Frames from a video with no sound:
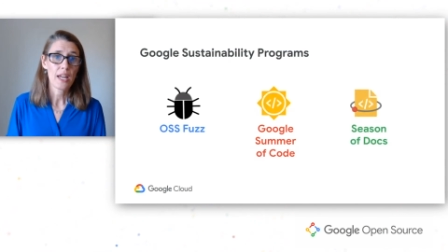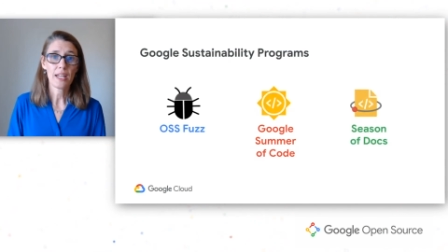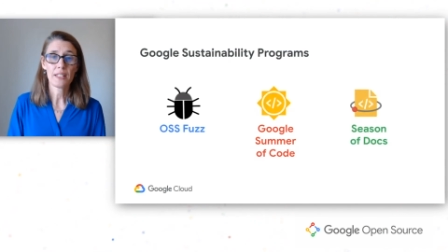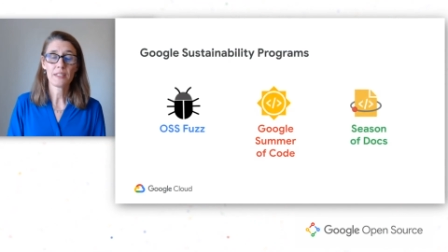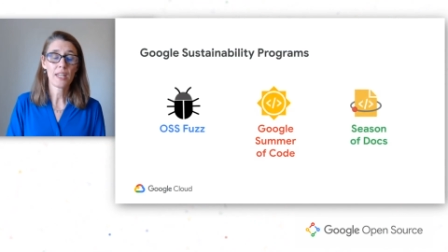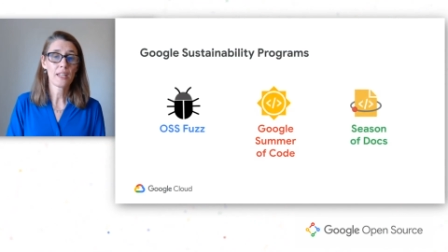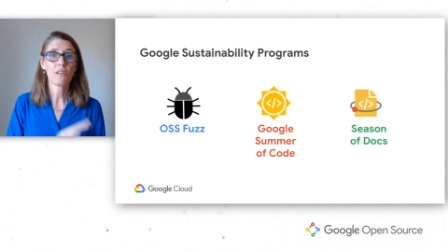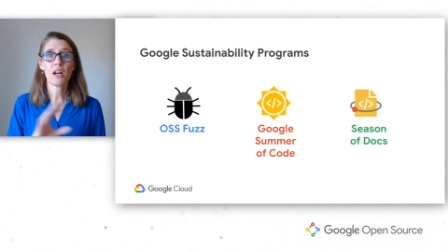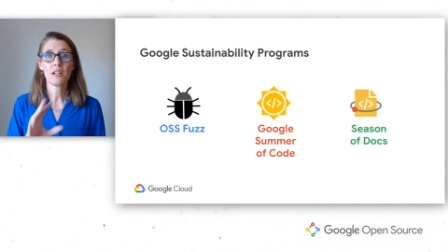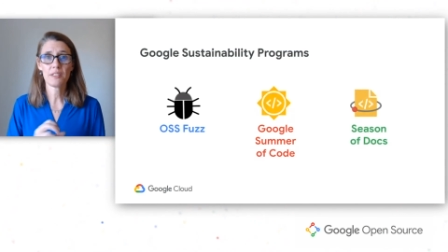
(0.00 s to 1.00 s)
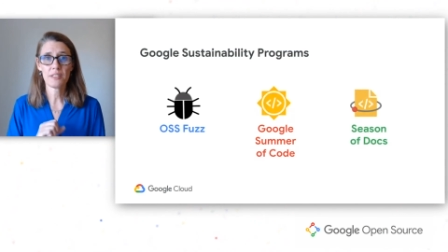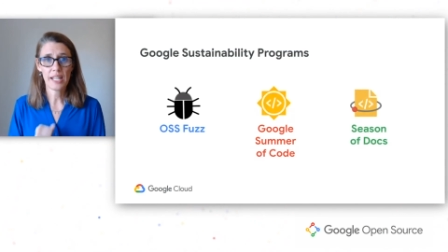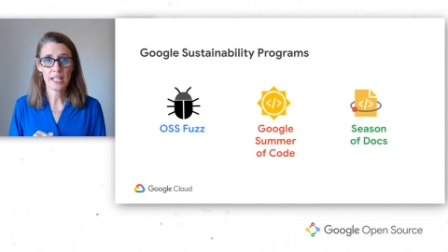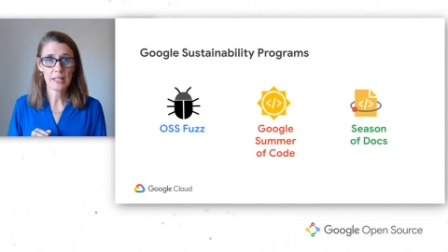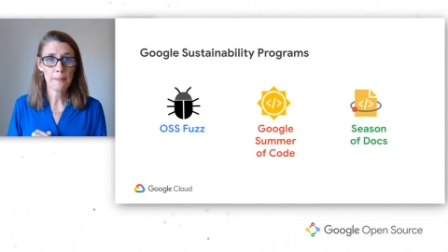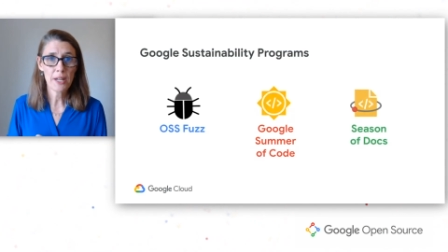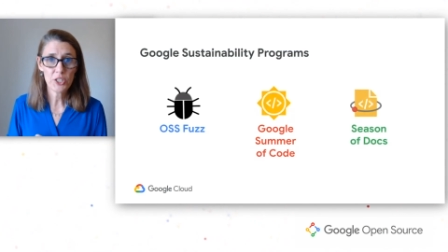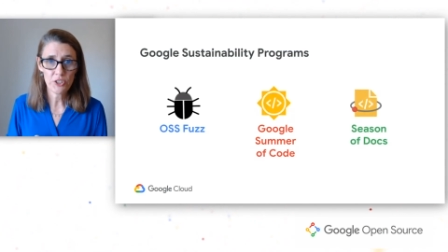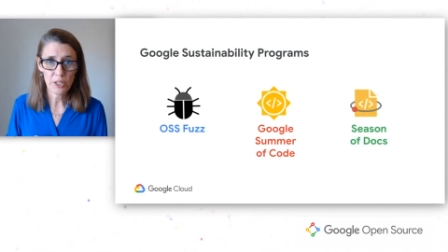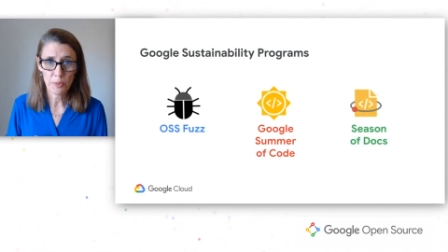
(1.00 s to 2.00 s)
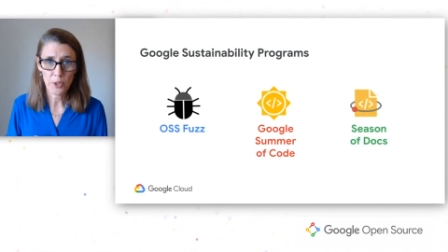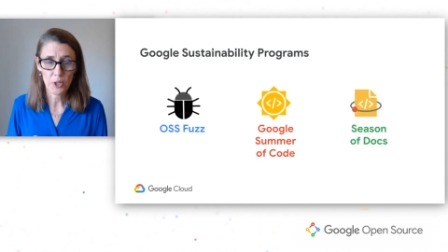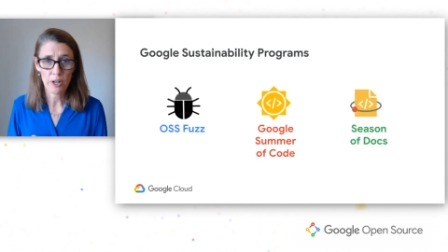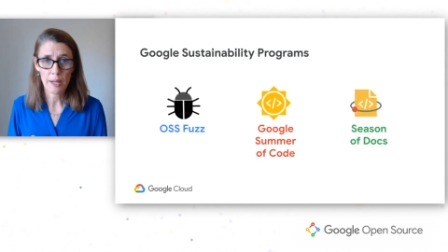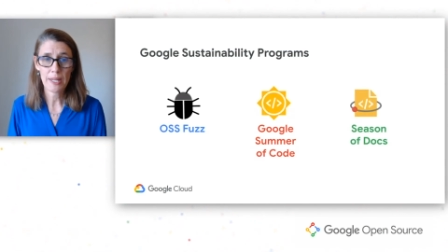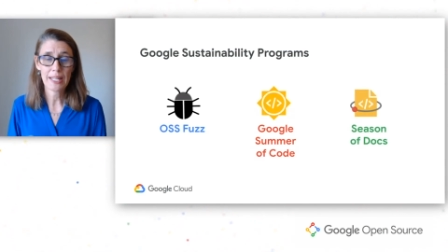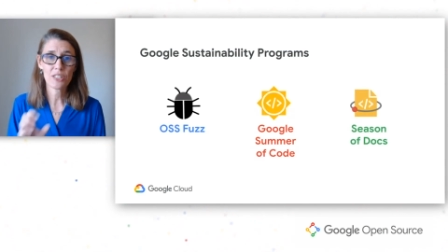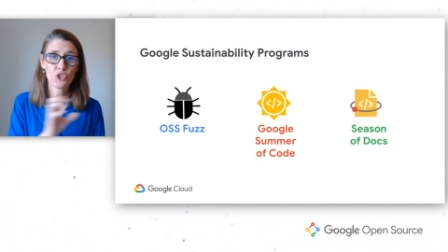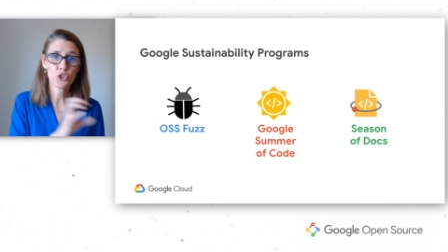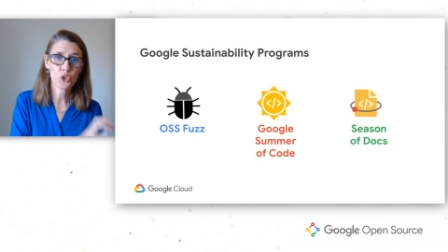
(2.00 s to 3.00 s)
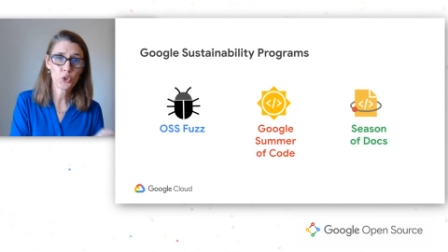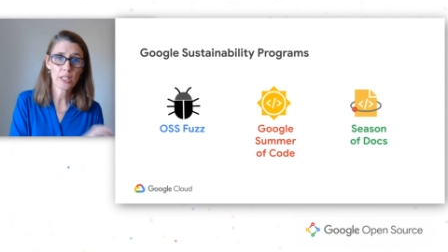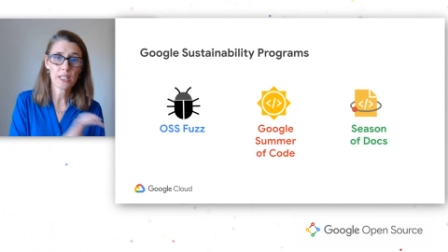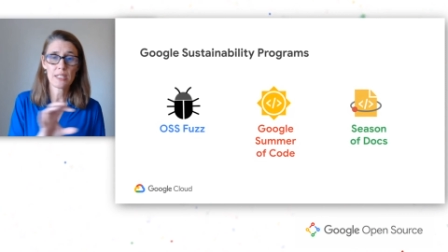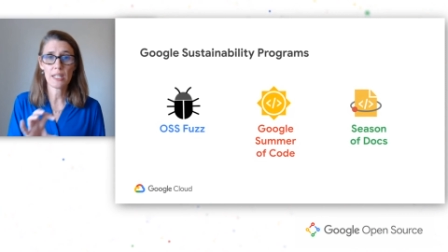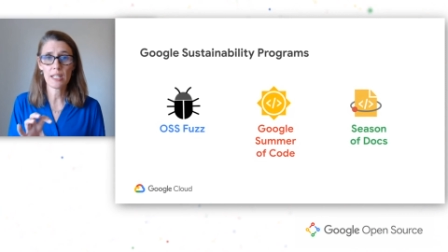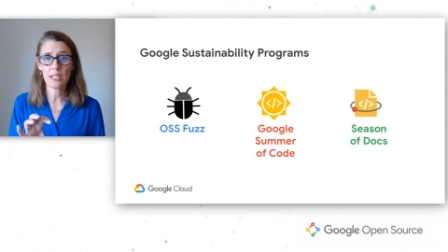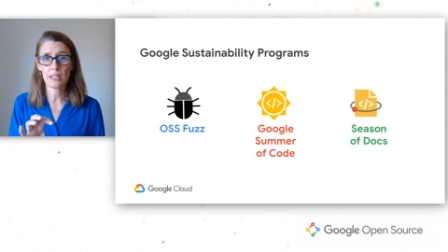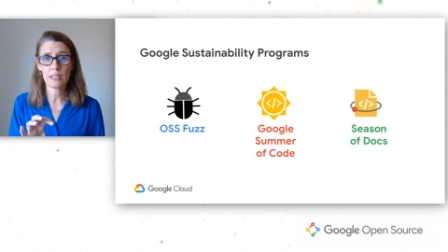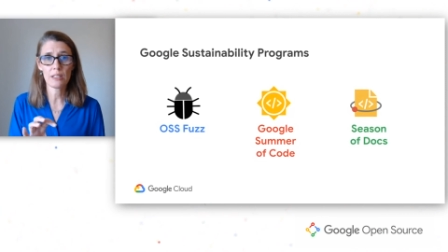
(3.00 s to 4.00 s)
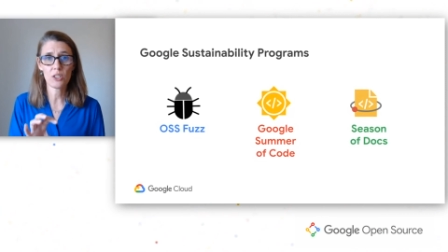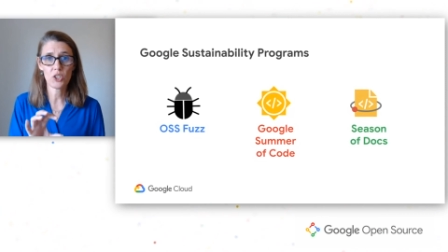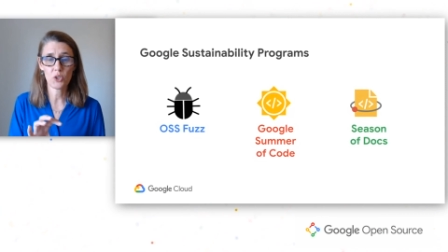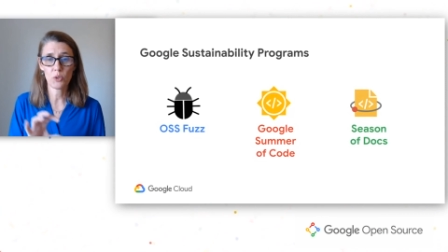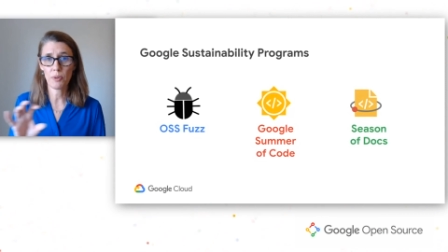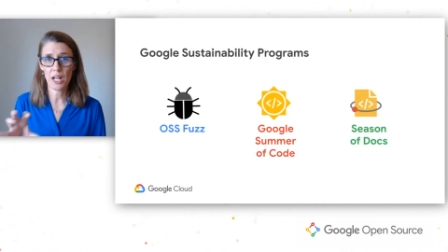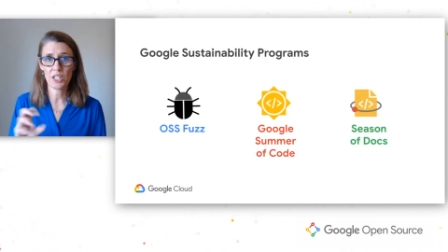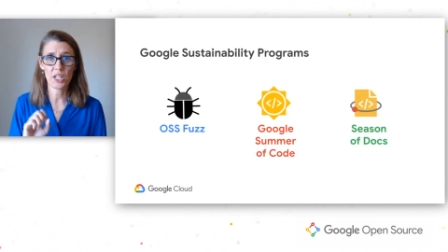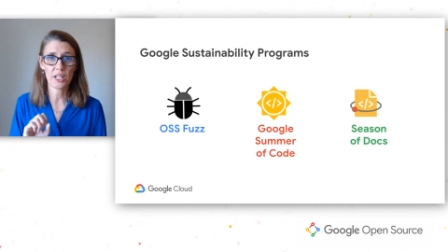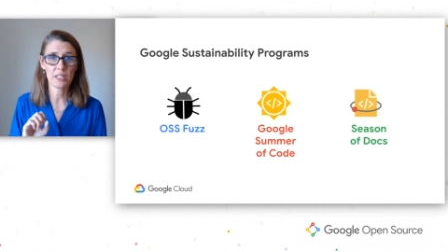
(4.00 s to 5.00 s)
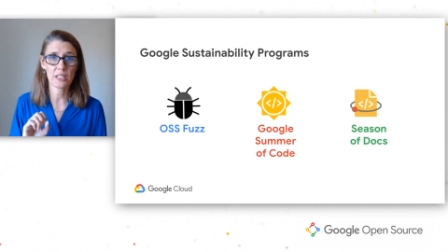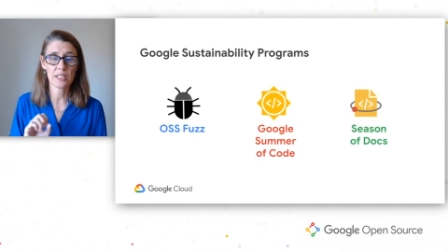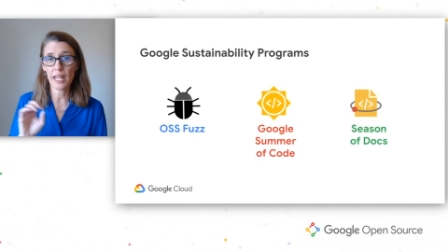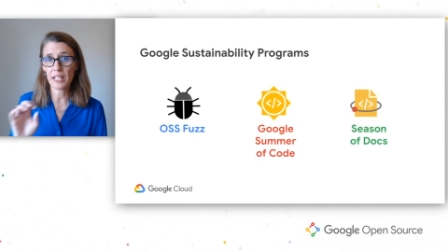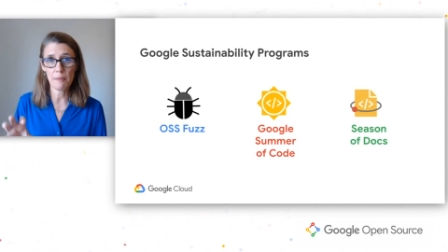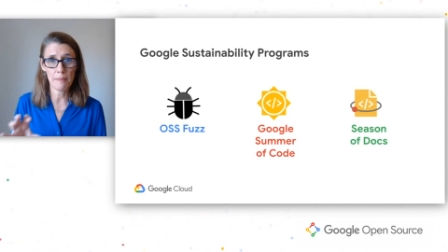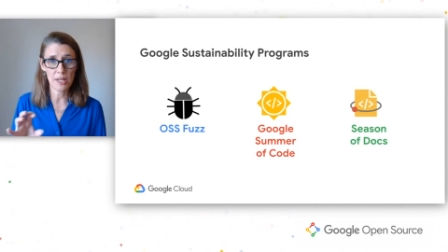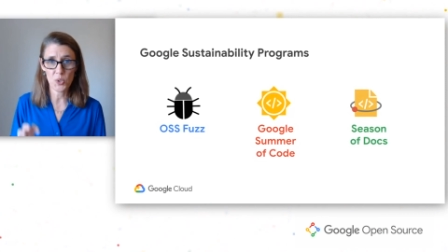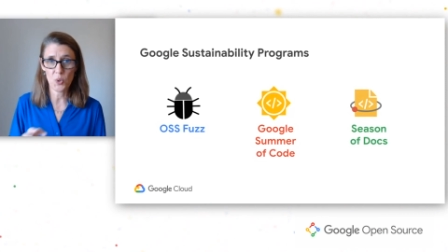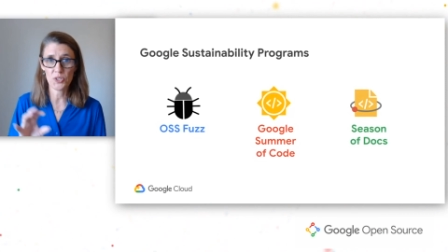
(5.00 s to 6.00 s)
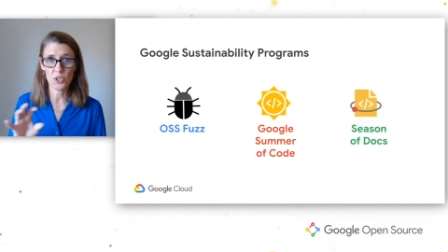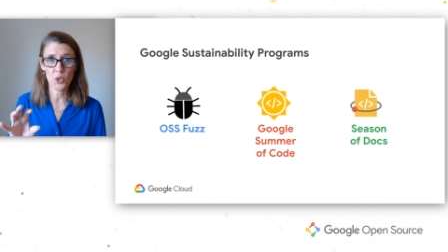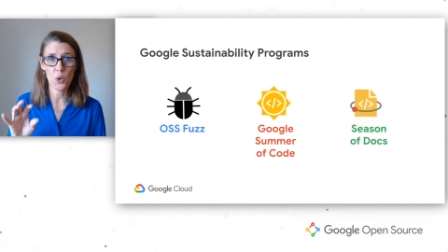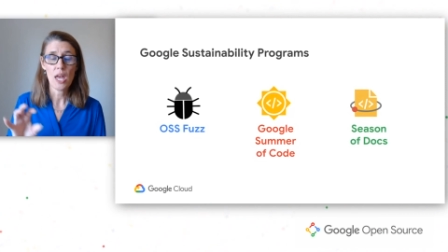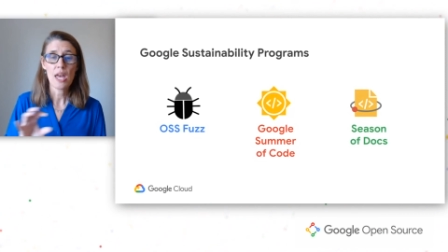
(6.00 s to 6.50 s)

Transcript: it's a long standing mentoring program that gets students into projects and assigned a mentor so